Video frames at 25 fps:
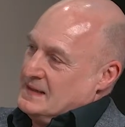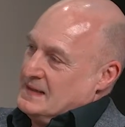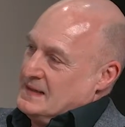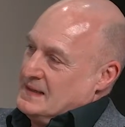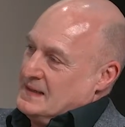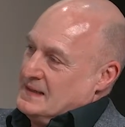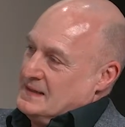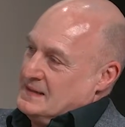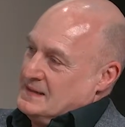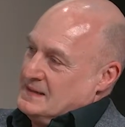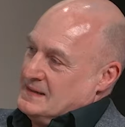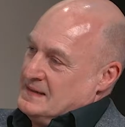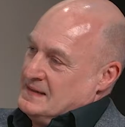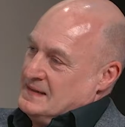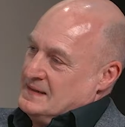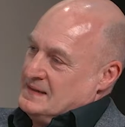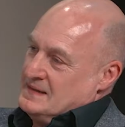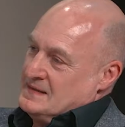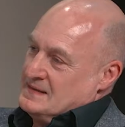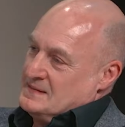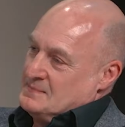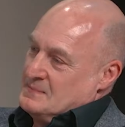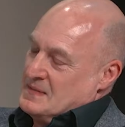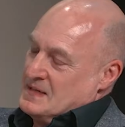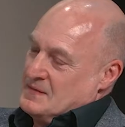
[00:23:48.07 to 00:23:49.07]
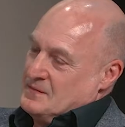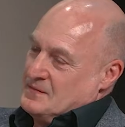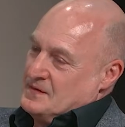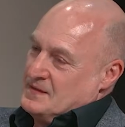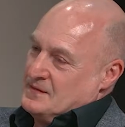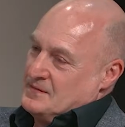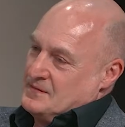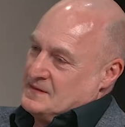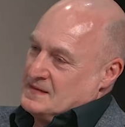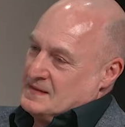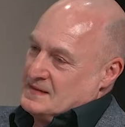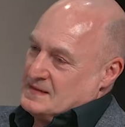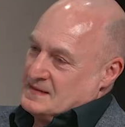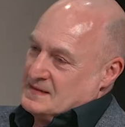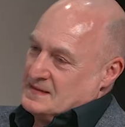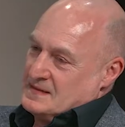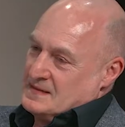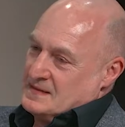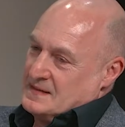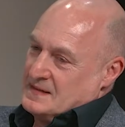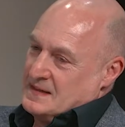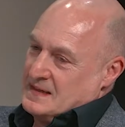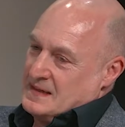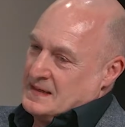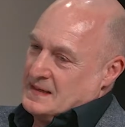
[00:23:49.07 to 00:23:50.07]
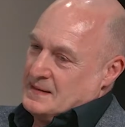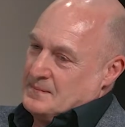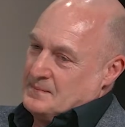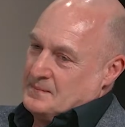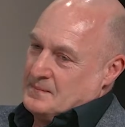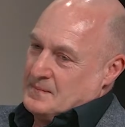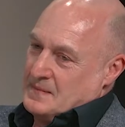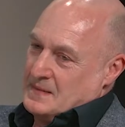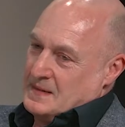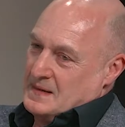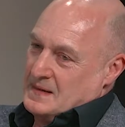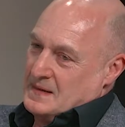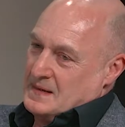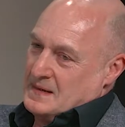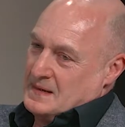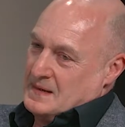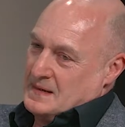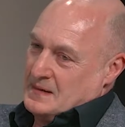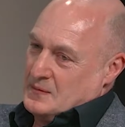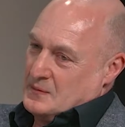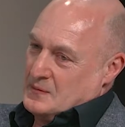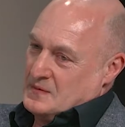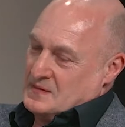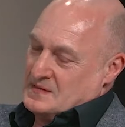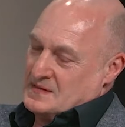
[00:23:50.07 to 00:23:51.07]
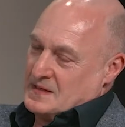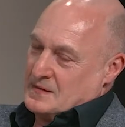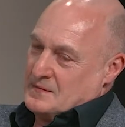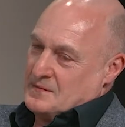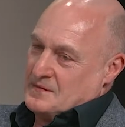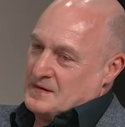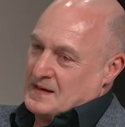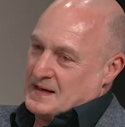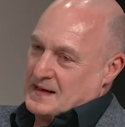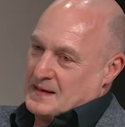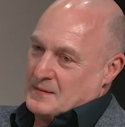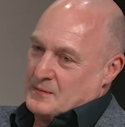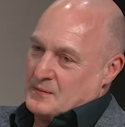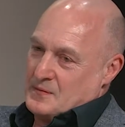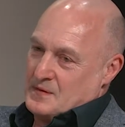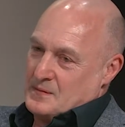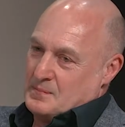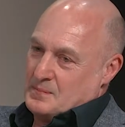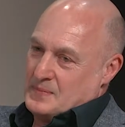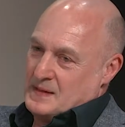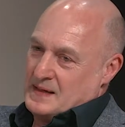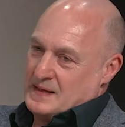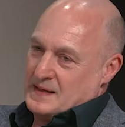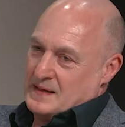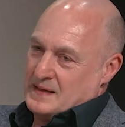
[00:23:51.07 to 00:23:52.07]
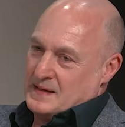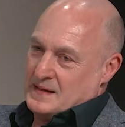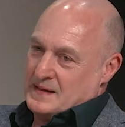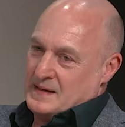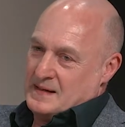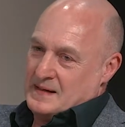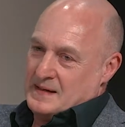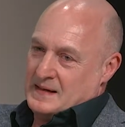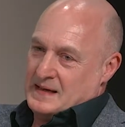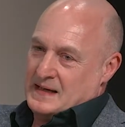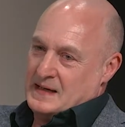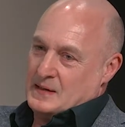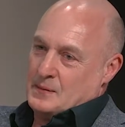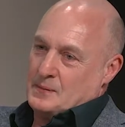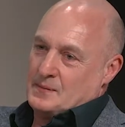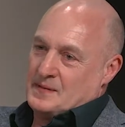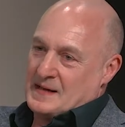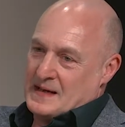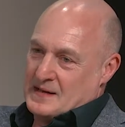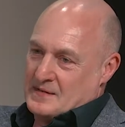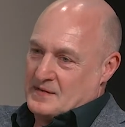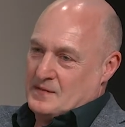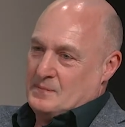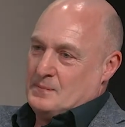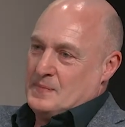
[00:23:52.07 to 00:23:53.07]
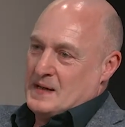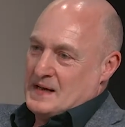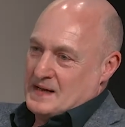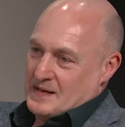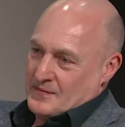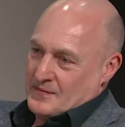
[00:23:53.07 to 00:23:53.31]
And in his mid-50s, was so fed up with being helped out of bed